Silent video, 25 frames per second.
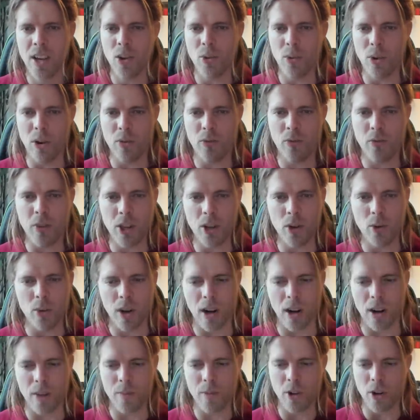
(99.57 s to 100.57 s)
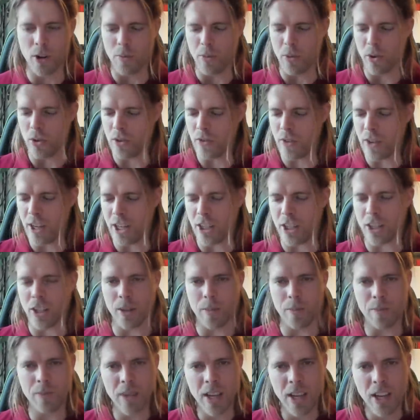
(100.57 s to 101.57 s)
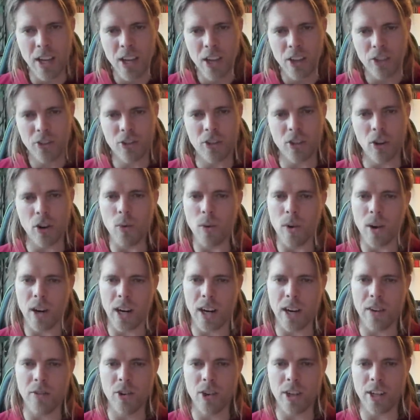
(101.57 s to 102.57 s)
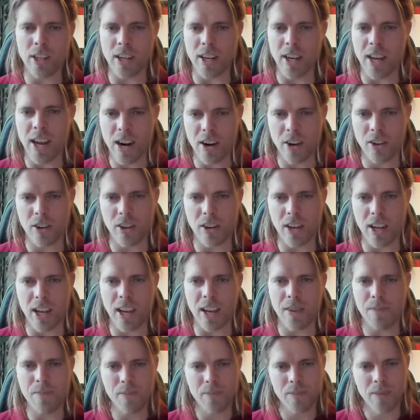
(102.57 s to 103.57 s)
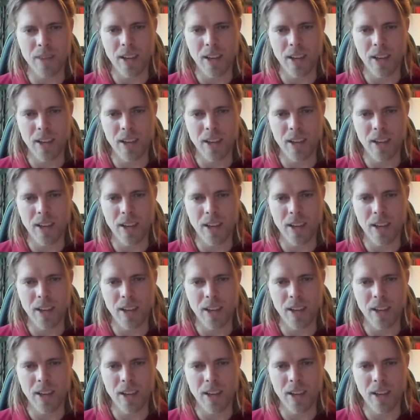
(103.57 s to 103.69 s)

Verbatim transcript: will fuel your motivation so i've written here today